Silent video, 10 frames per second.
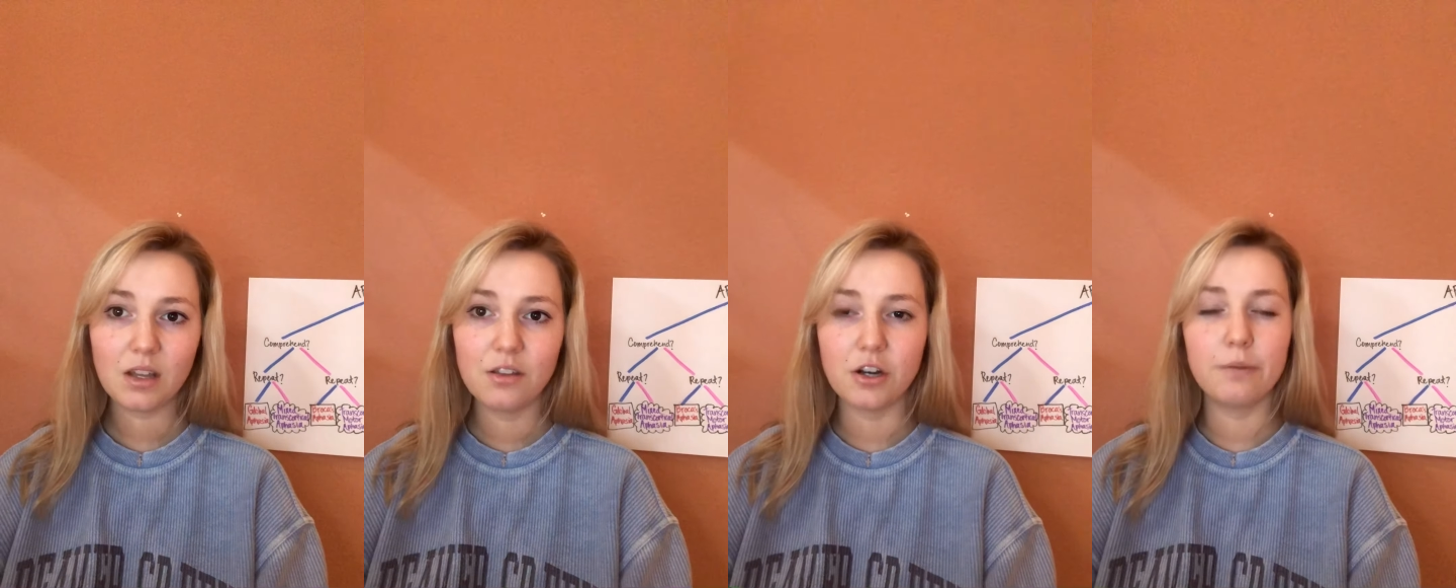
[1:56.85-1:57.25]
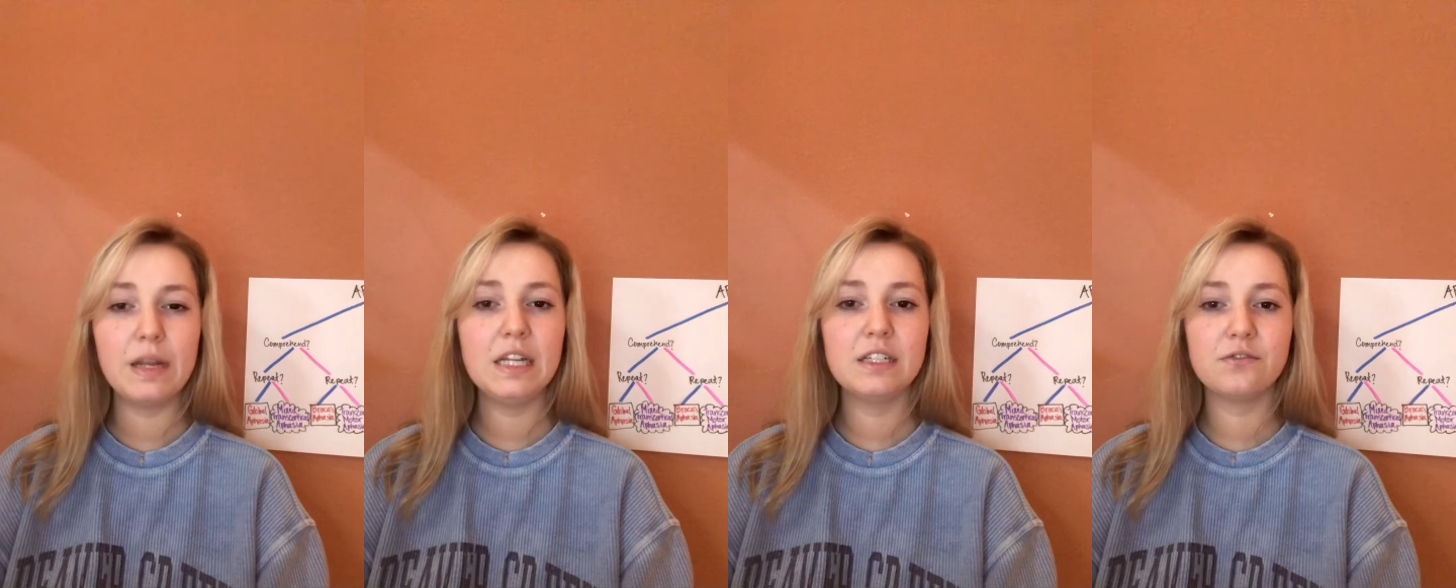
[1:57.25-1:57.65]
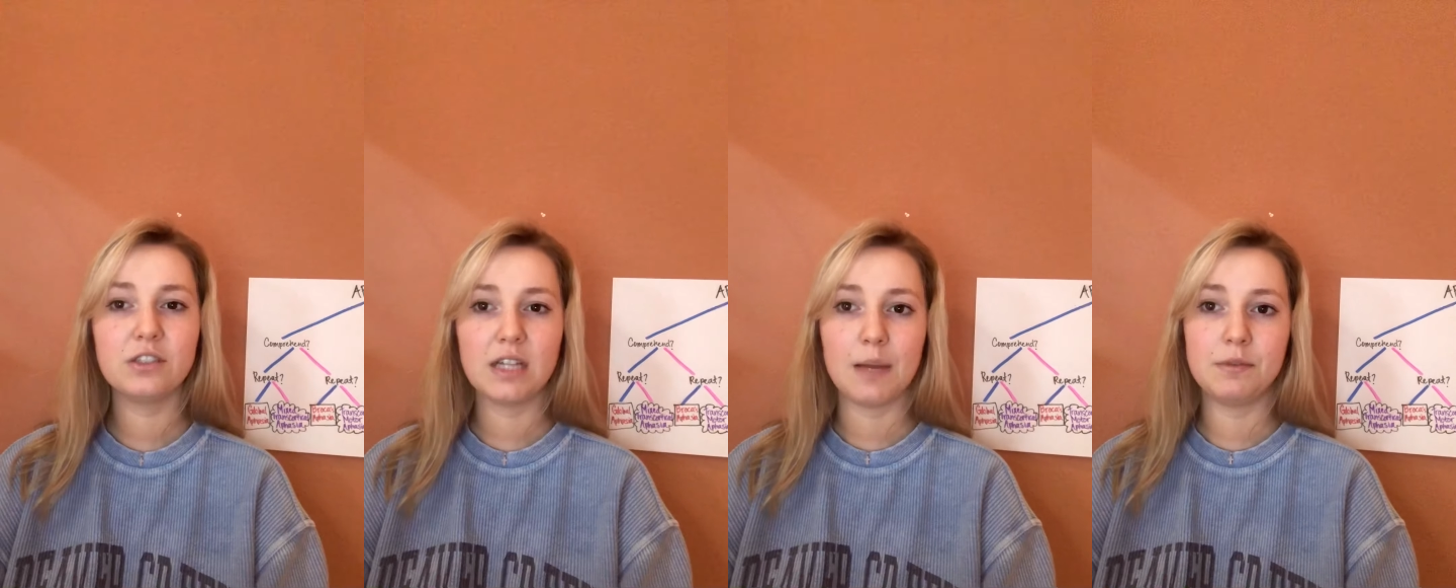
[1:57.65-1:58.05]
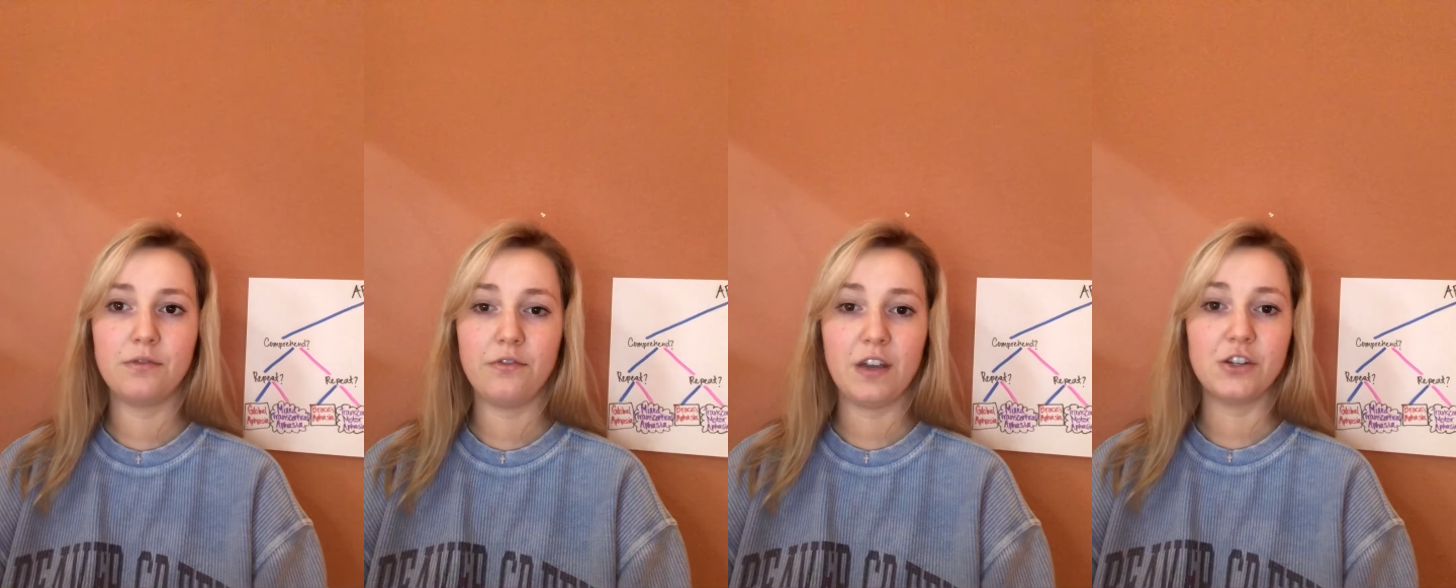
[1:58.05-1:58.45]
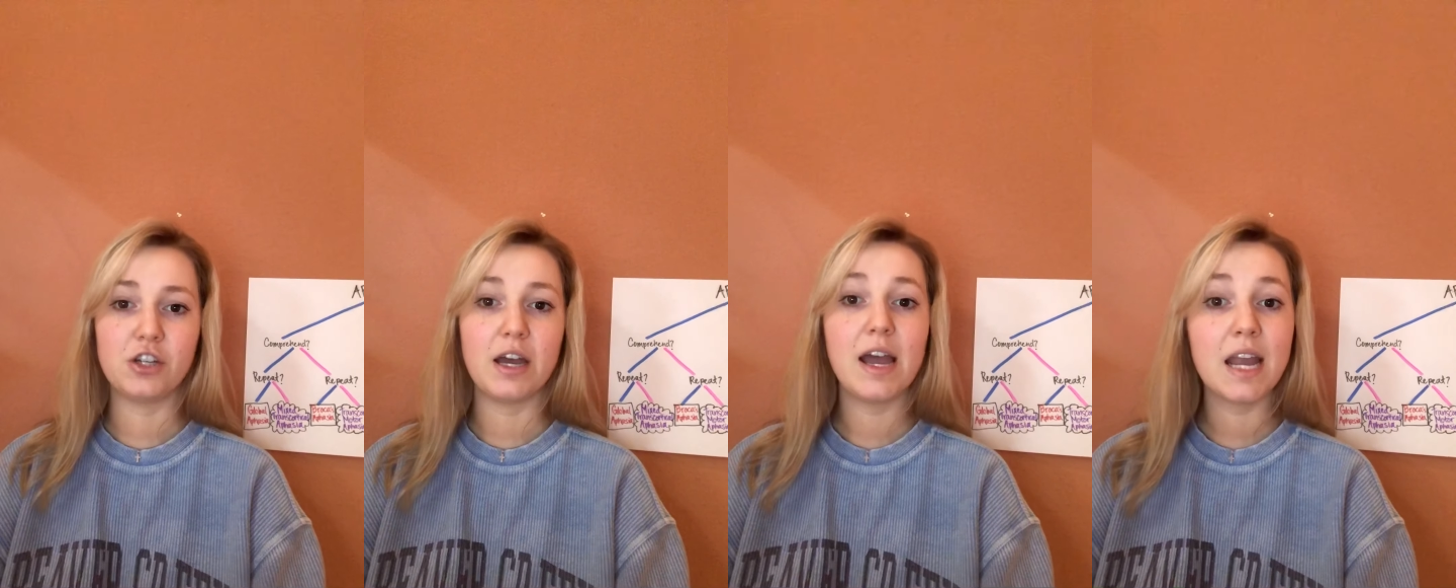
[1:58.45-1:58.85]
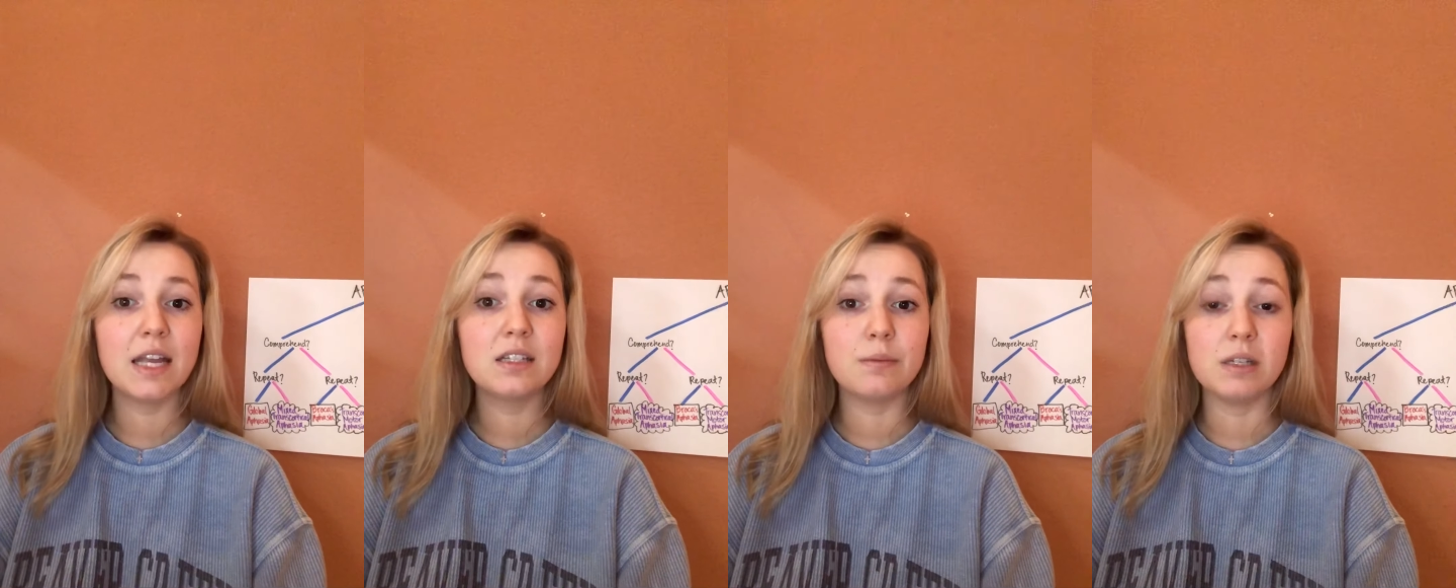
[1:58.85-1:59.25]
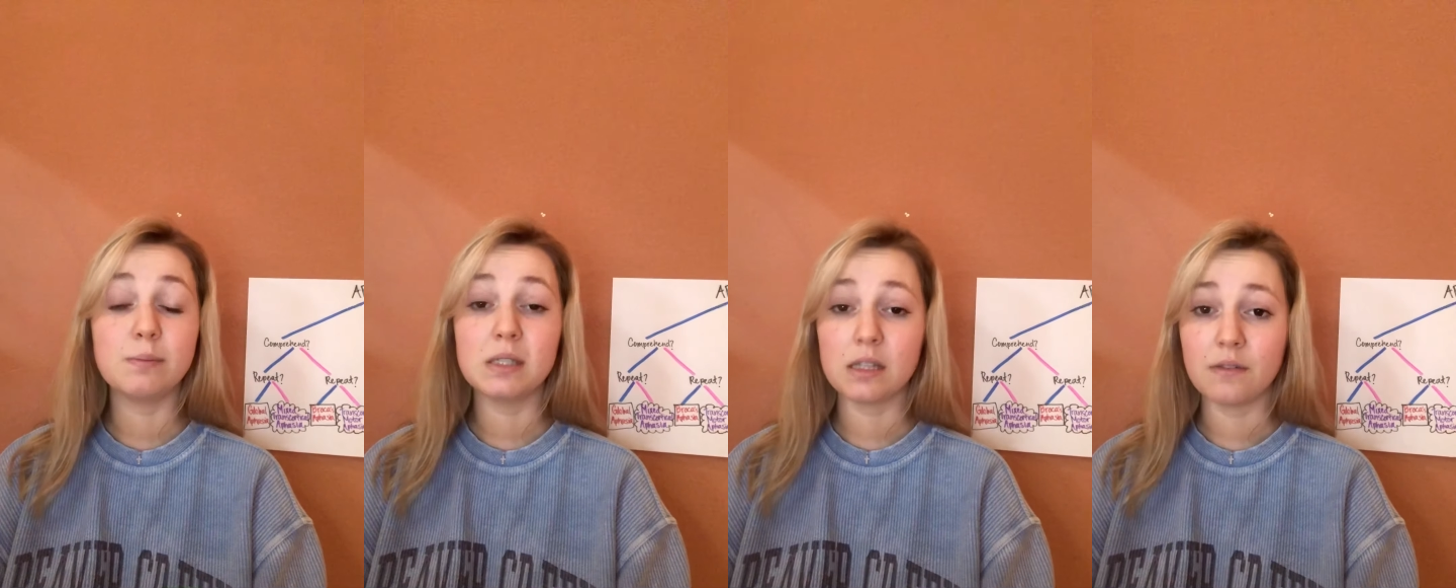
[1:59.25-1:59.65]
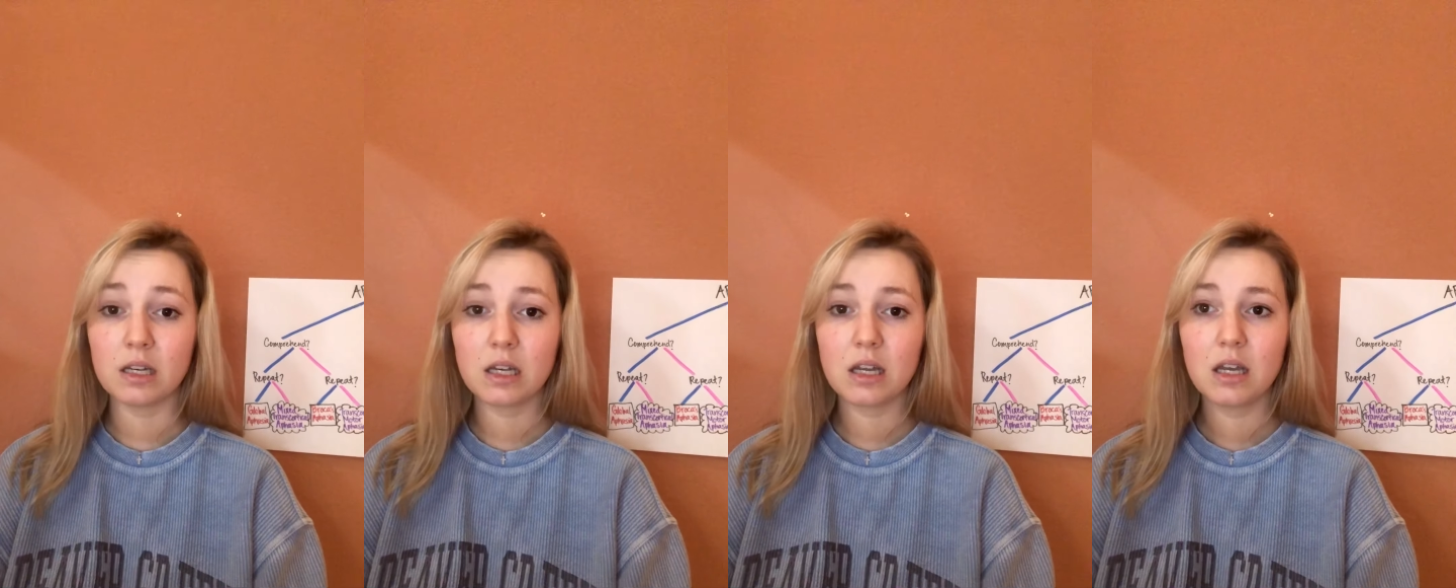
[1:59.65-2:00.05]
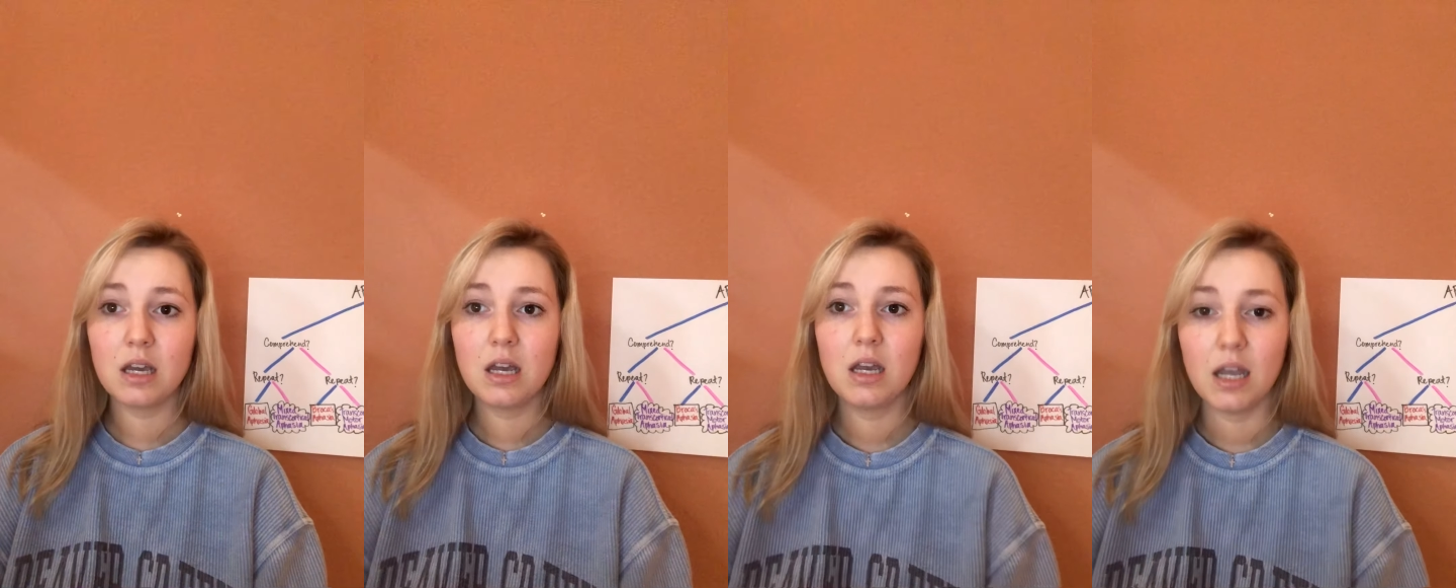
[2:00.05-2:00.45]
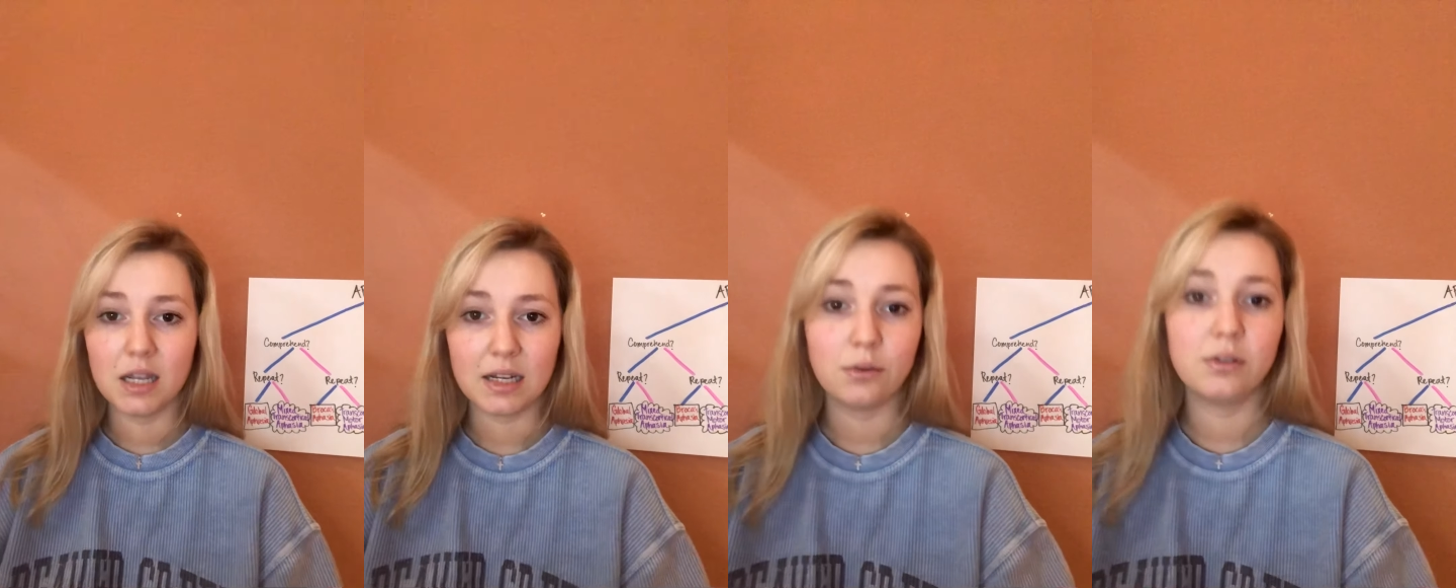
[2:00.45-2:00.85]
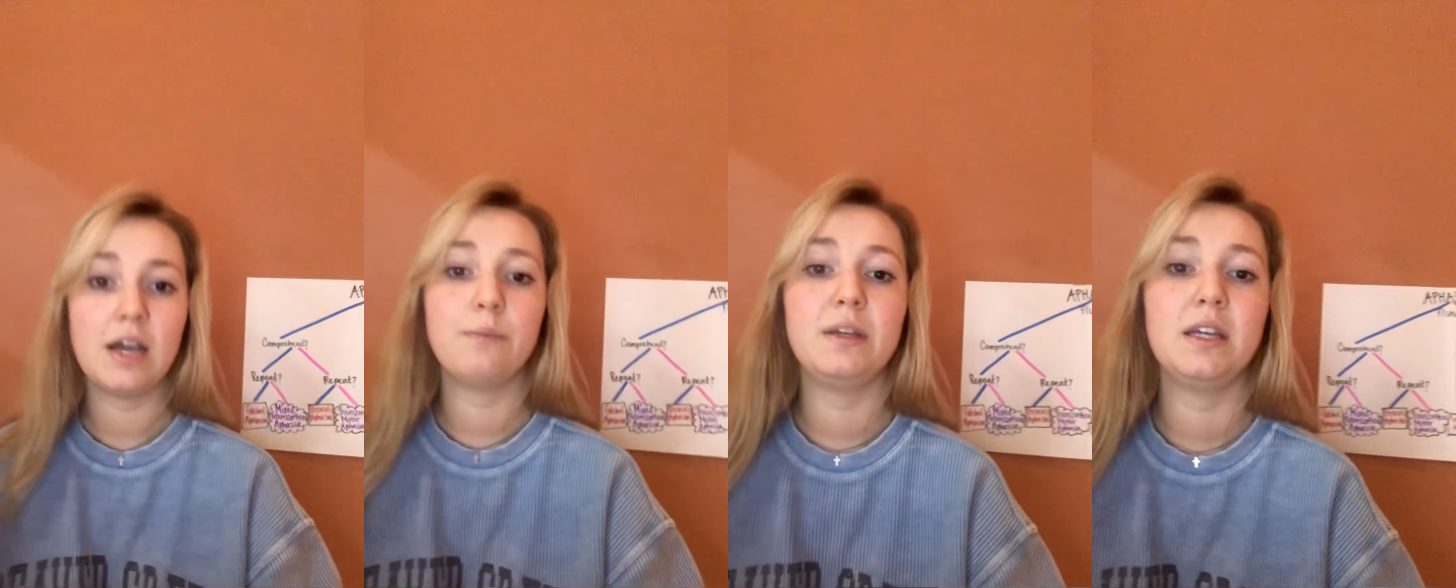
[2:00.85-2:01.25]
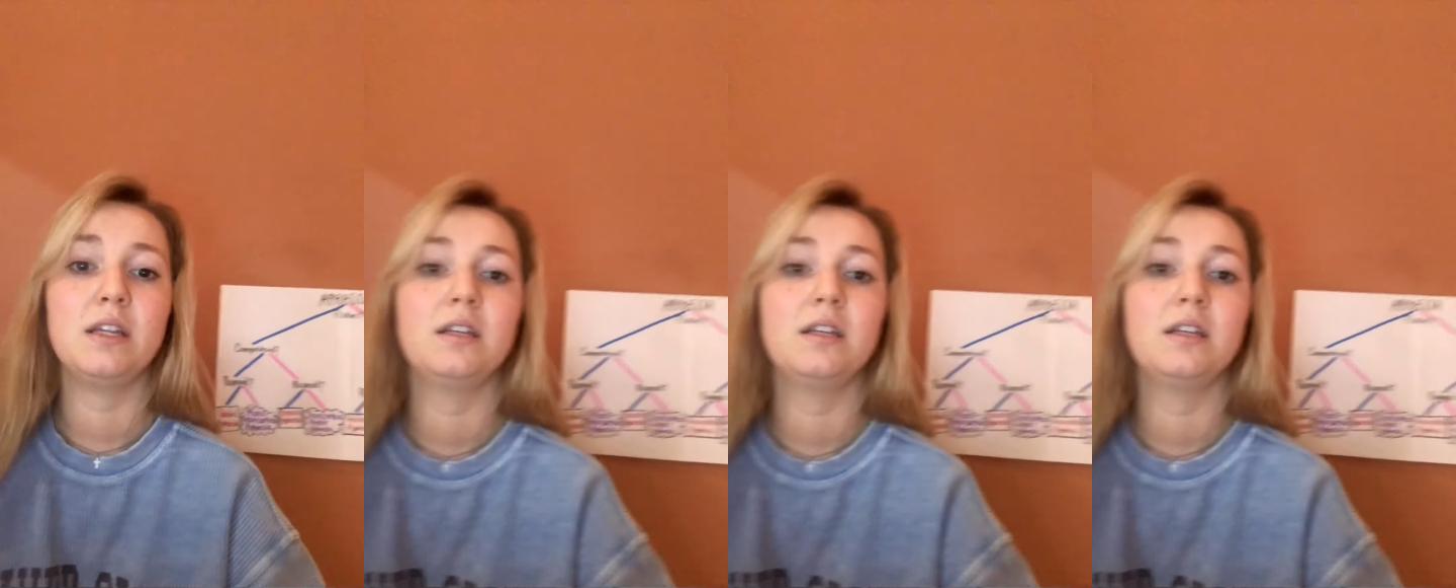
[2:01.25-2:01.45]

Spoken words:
There are many different types of aphasia, 8 to be specific, and I will now begin